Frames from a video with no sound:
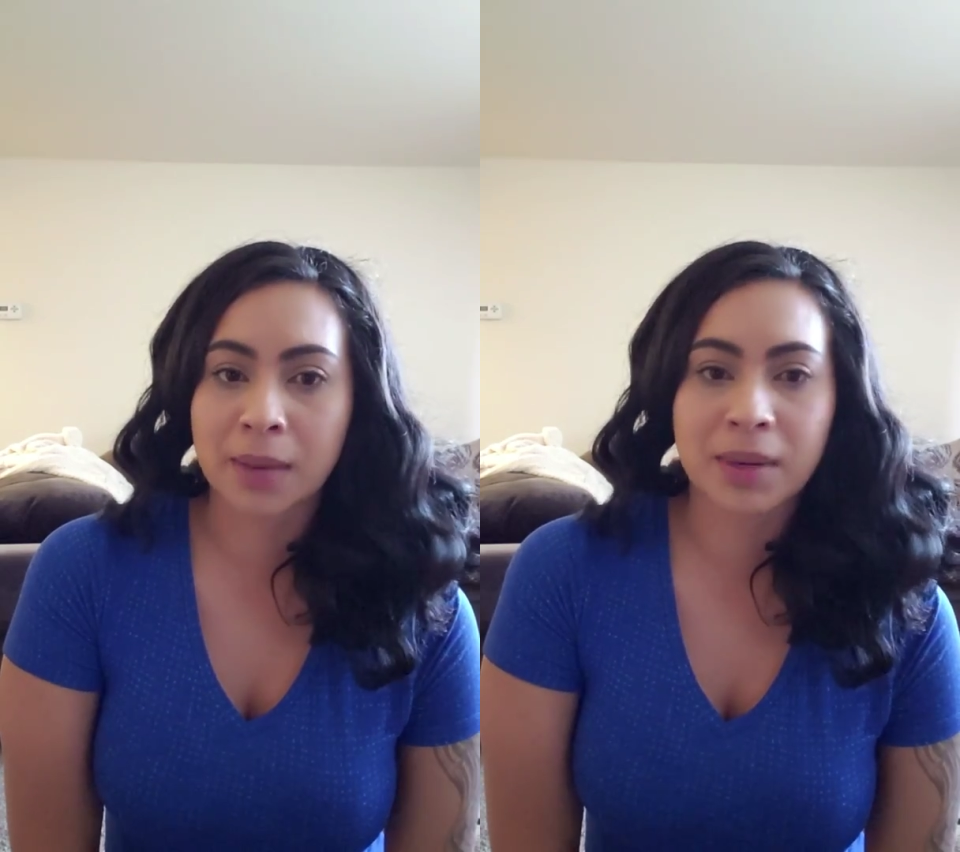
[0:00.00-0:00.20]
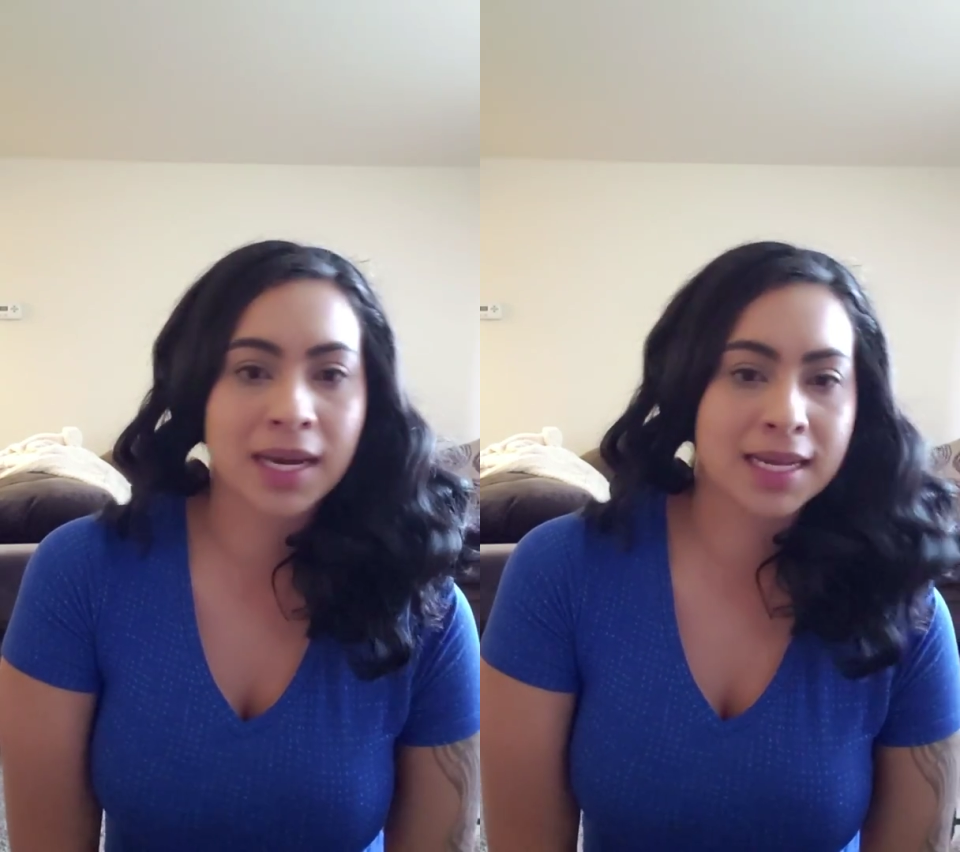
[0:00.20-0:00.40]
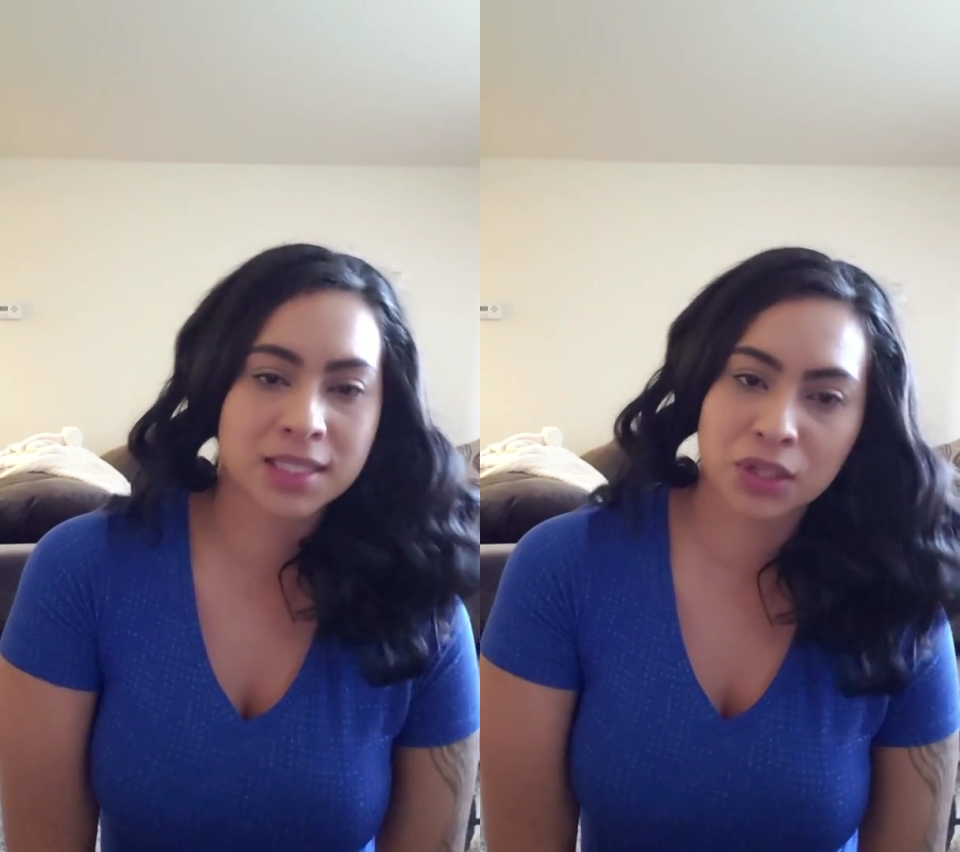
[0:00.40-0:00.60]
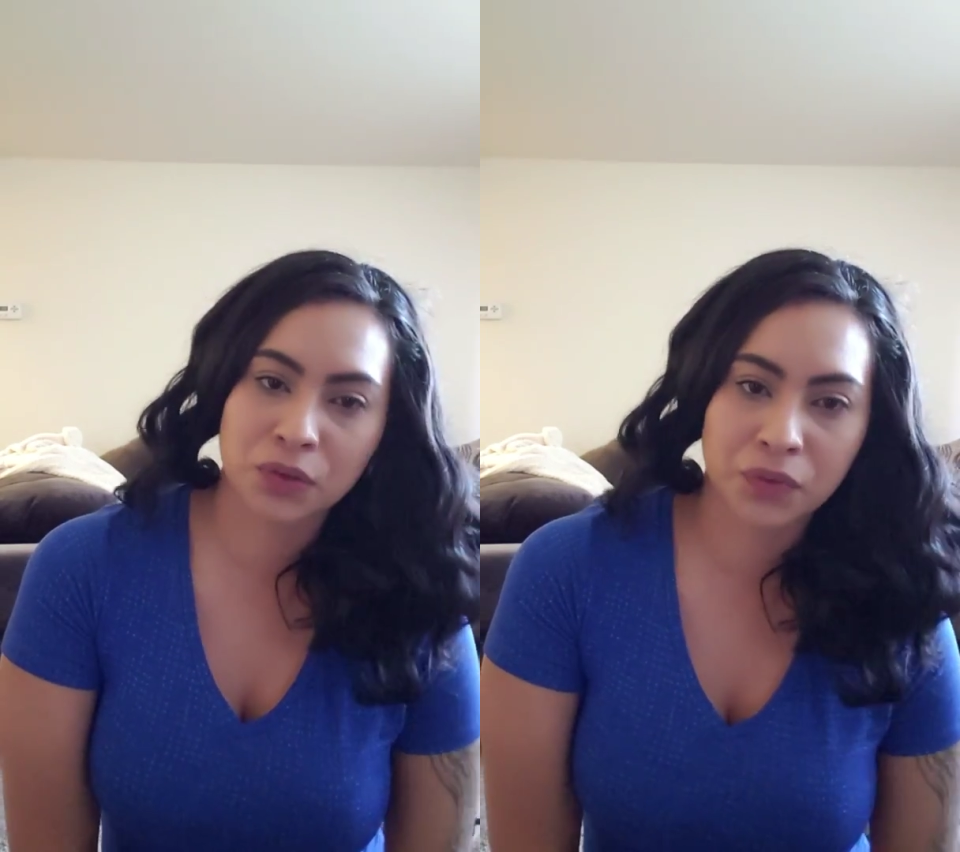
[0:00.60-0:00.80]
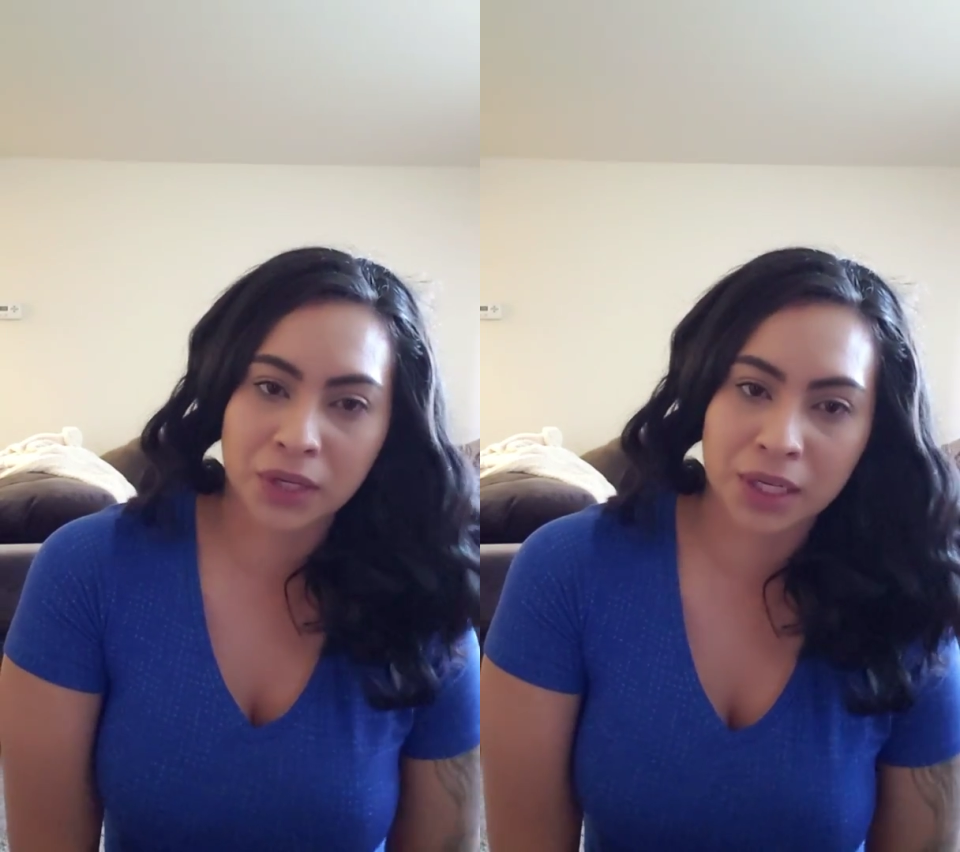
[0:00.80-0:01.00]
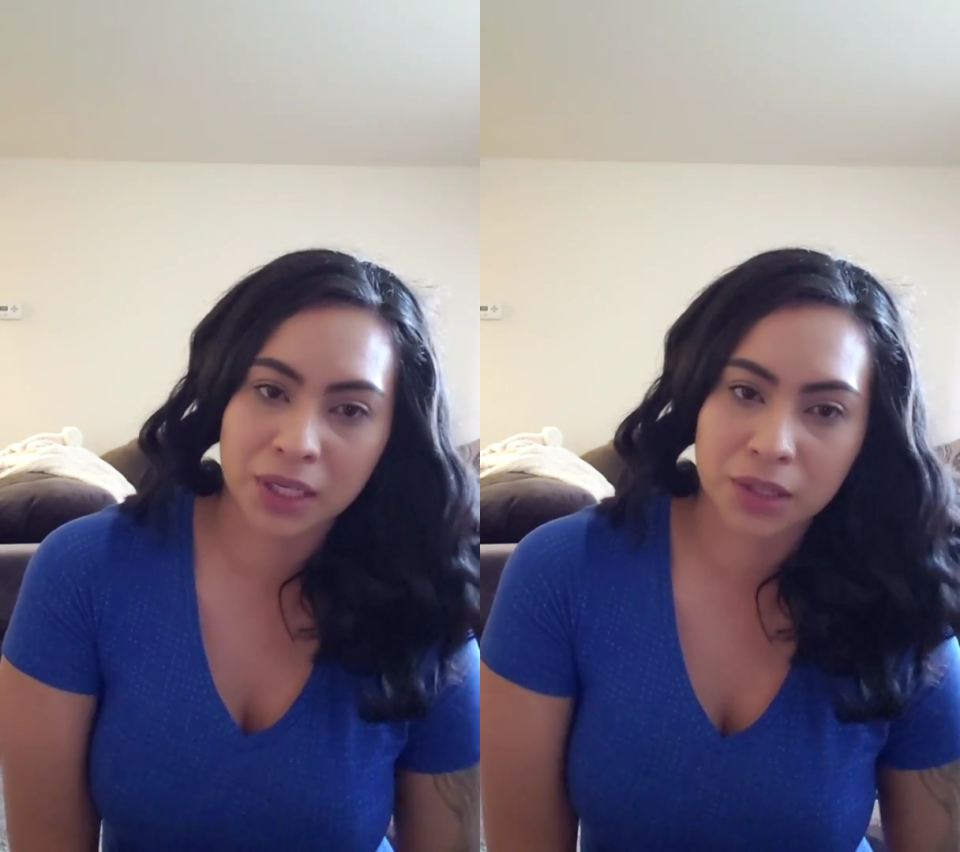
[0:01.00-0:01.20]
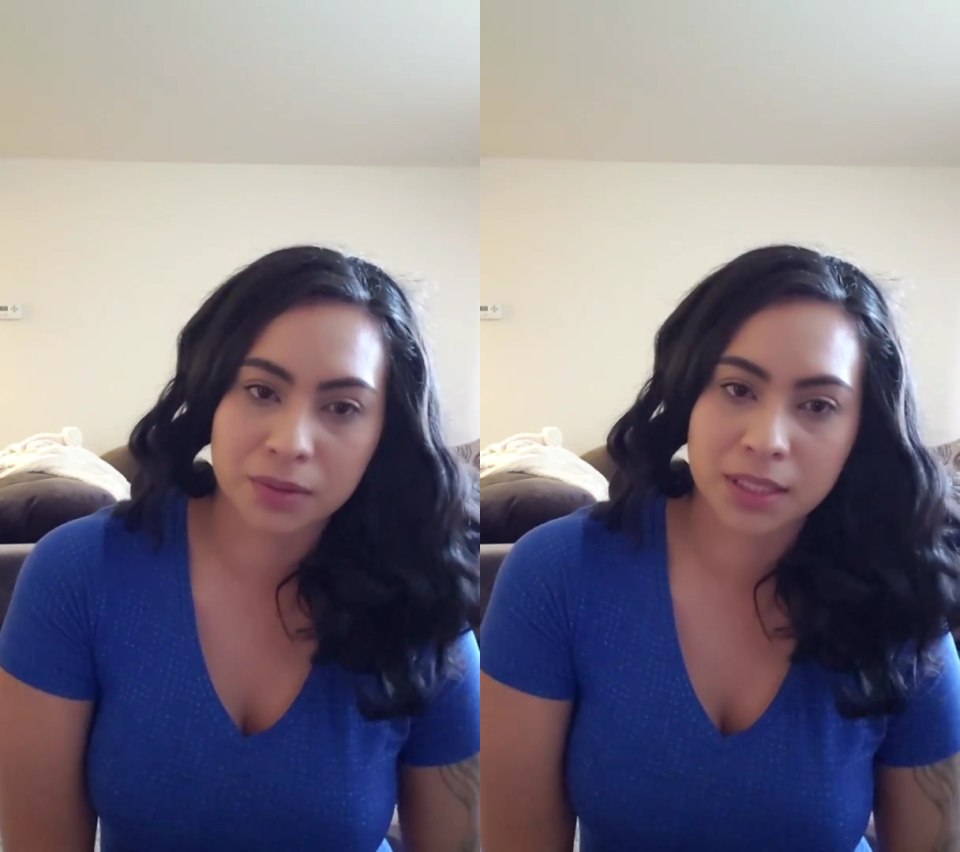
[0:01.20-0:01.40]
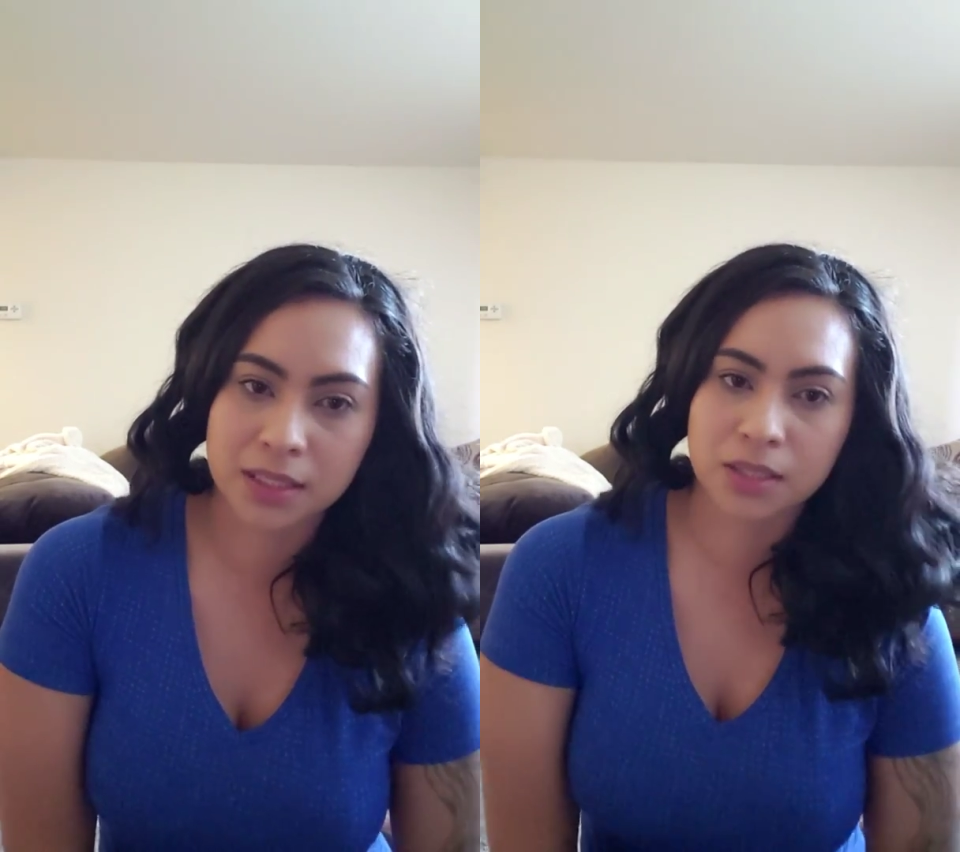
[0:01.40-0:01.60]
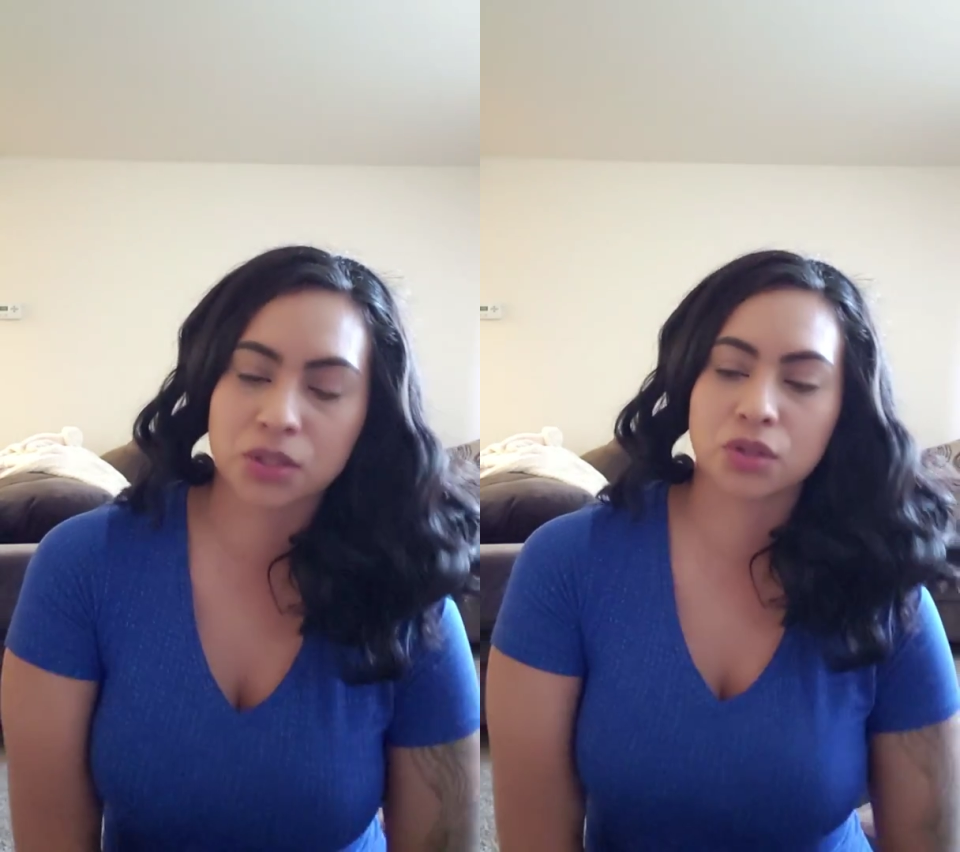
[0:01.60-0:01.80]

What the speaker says: I'm not asking you for any other reason.